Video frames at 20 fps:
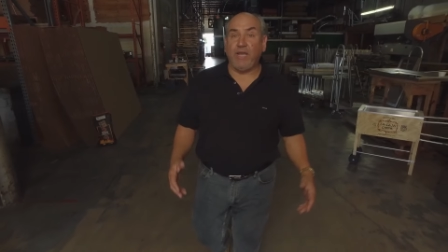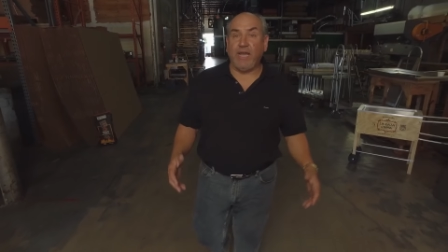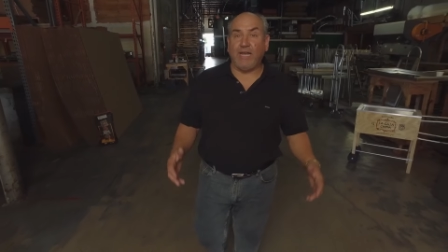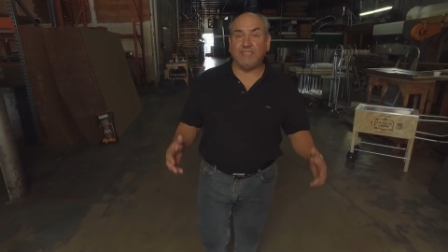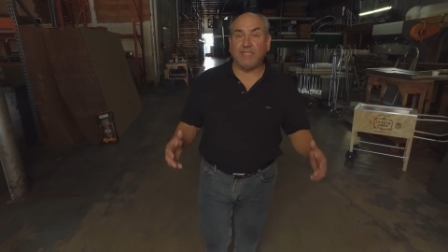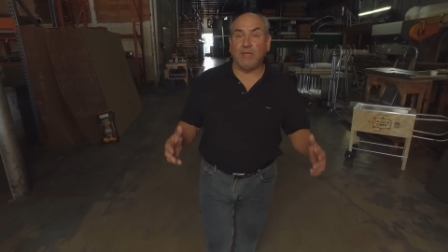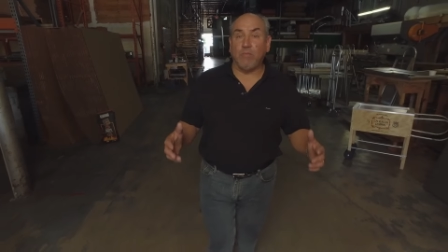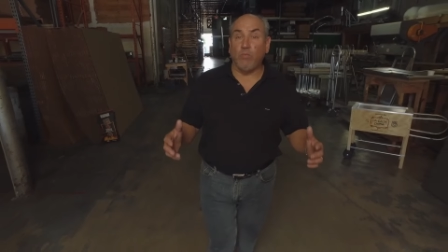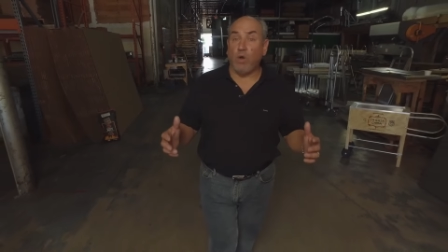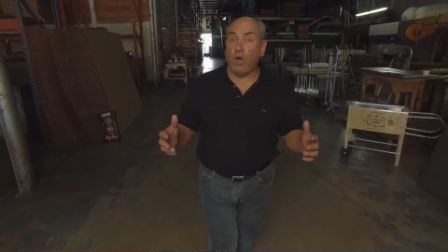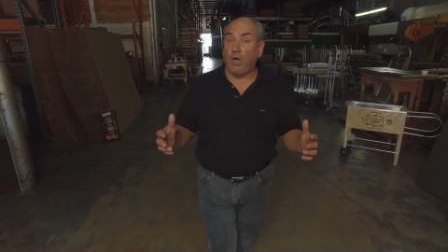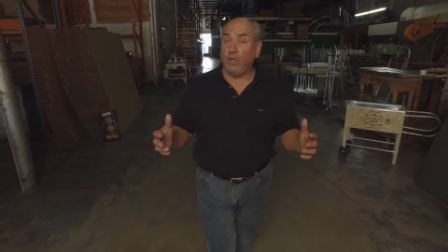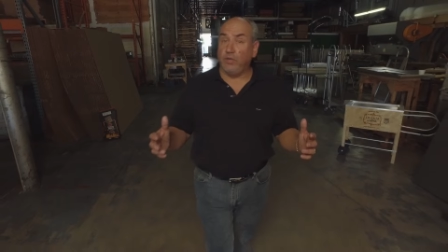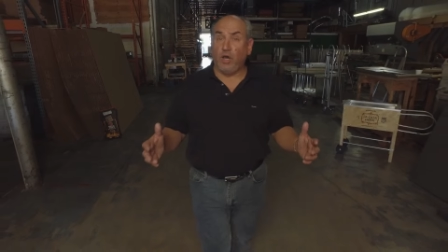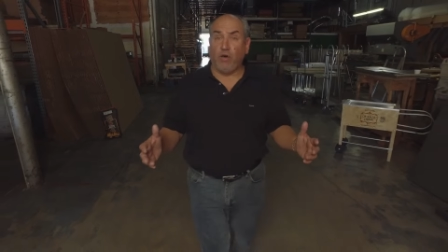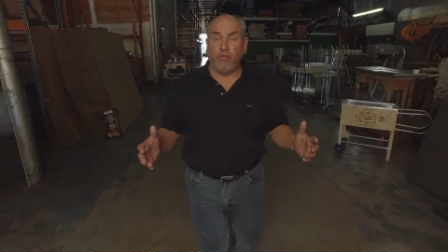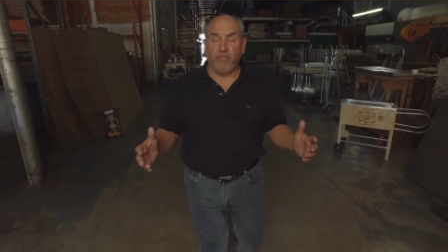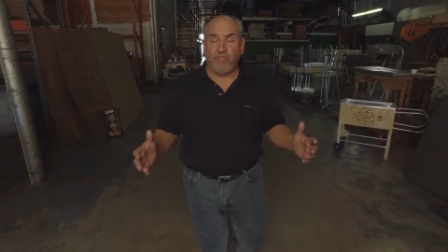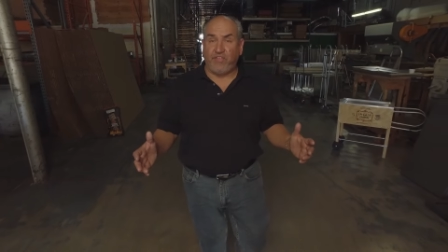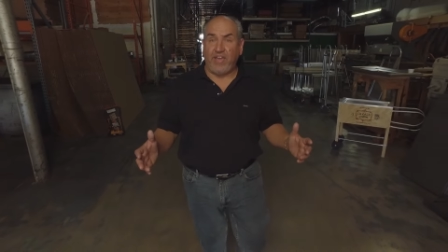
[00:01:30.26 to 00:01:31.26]
got some
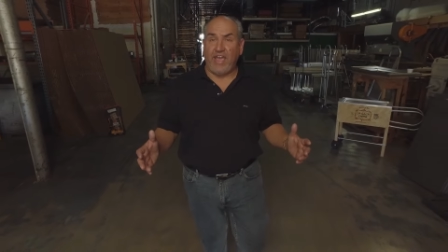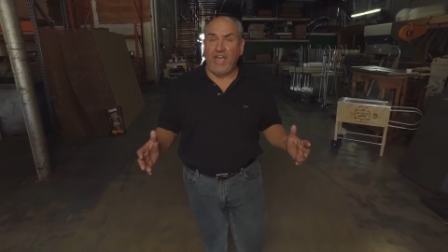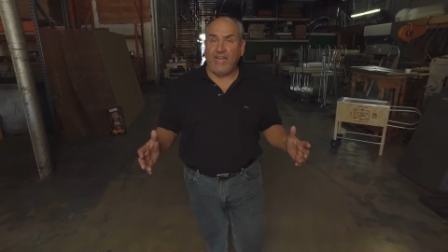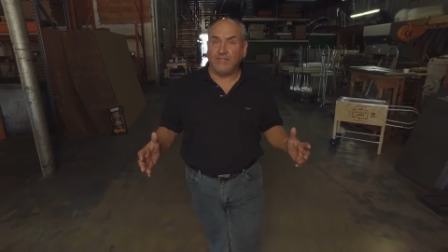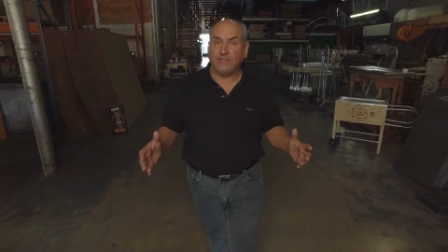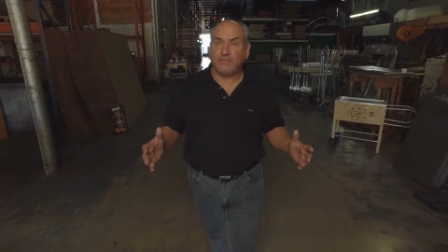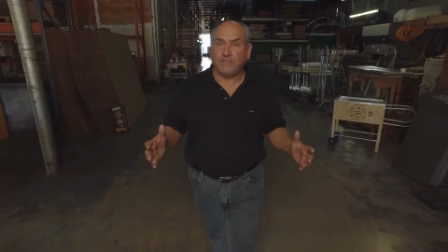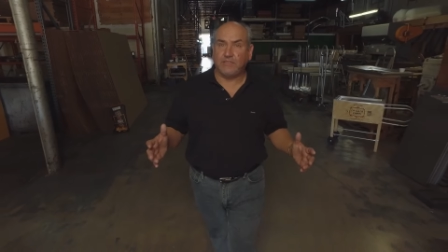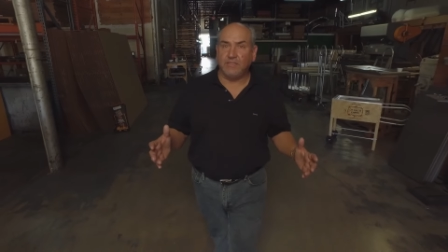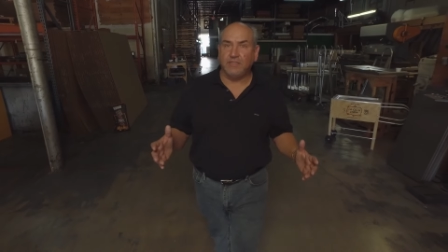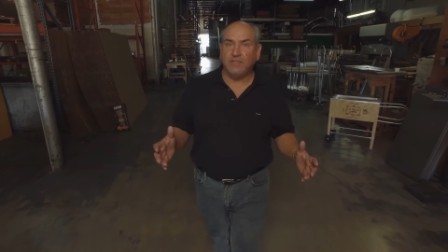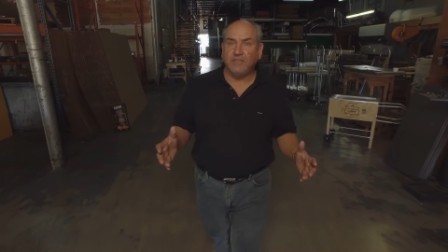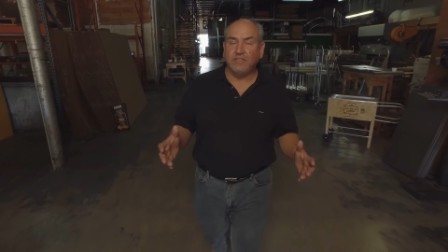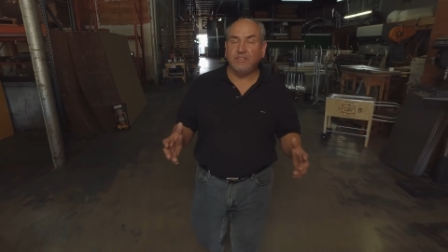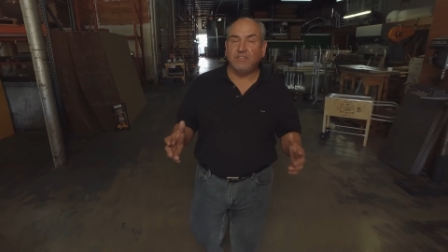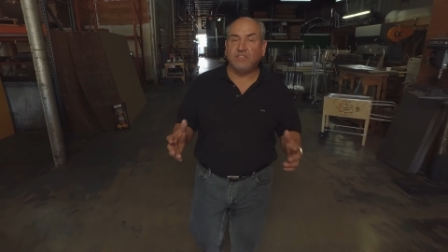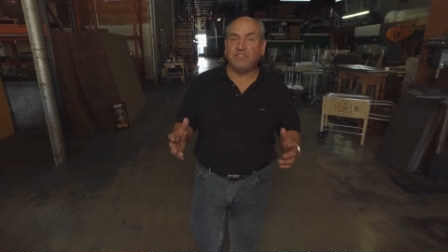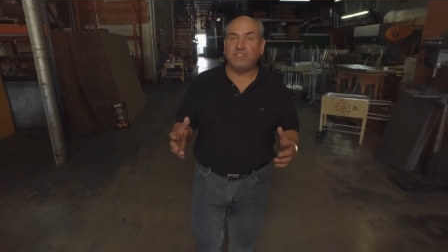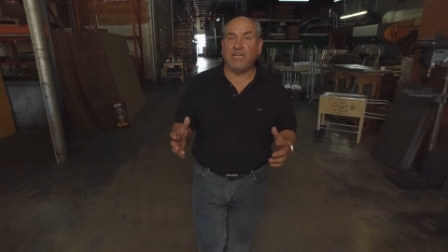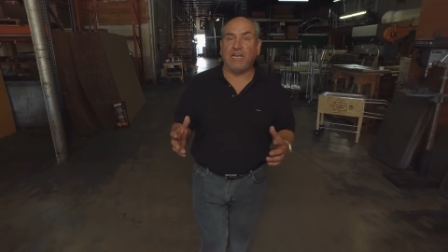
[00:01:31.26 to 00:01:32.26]
well-known fans,
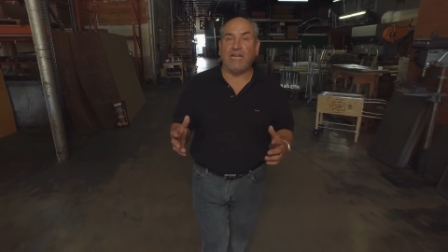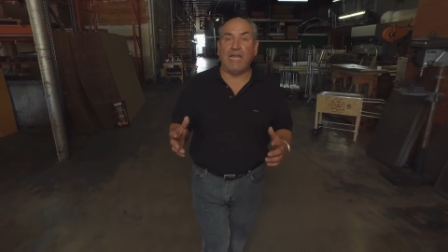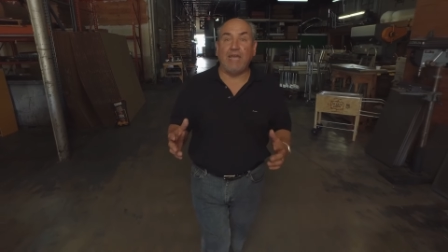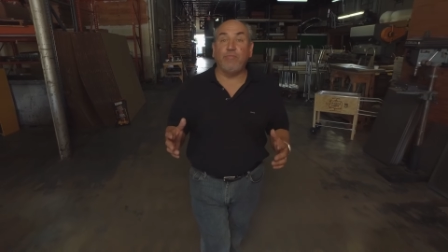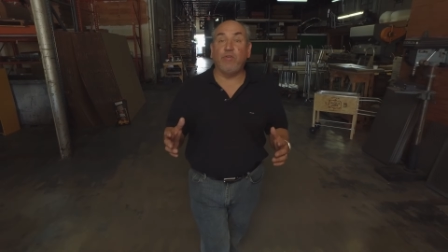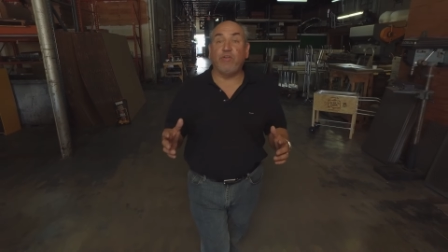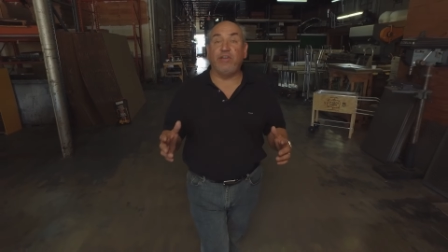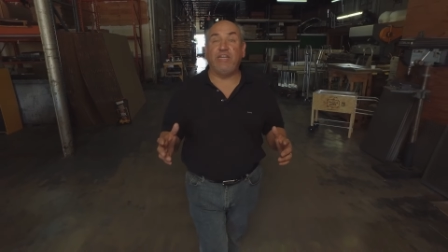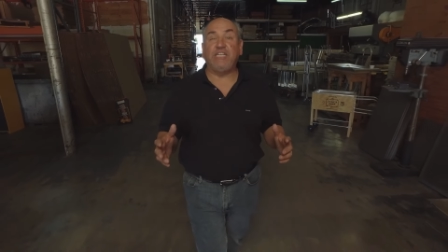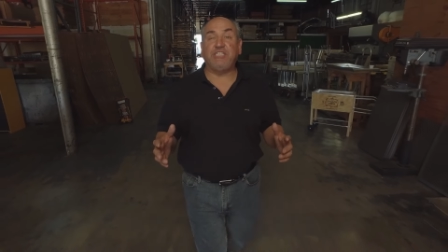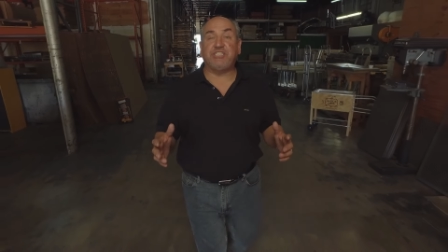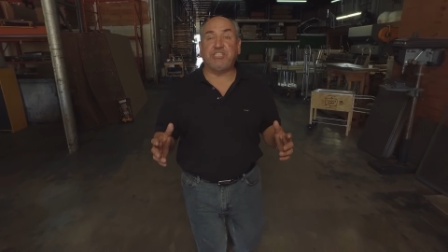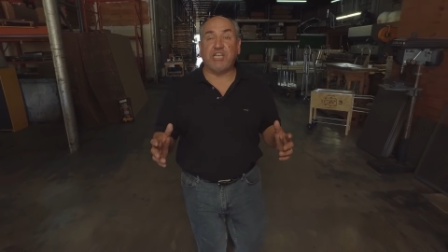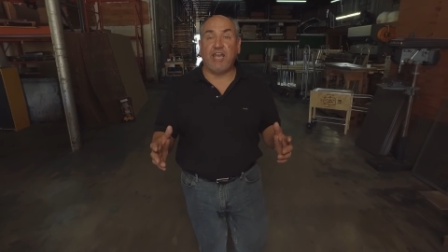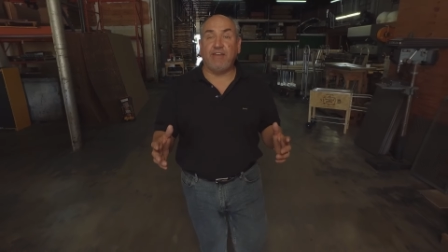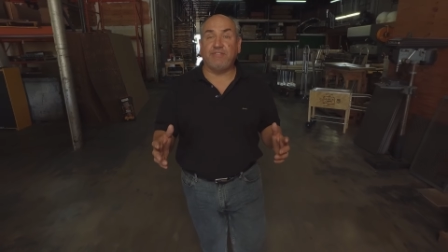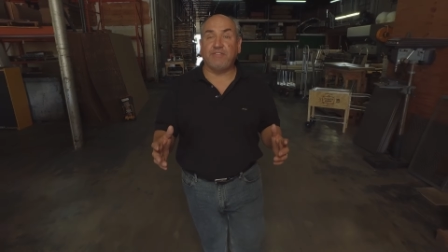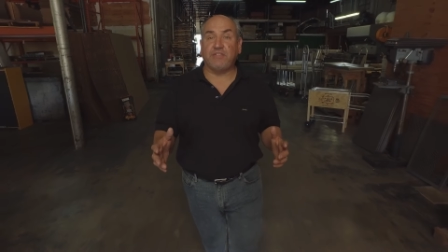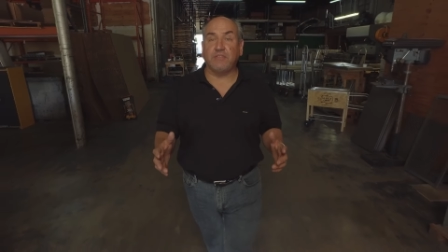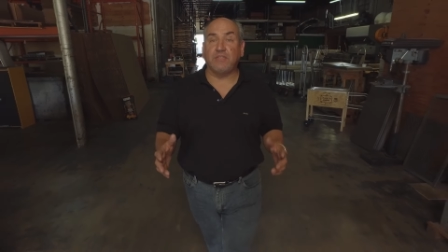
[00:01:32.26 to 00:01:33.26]
celebrity
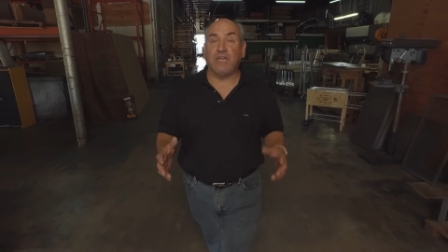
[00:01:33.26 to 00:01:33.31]
chefs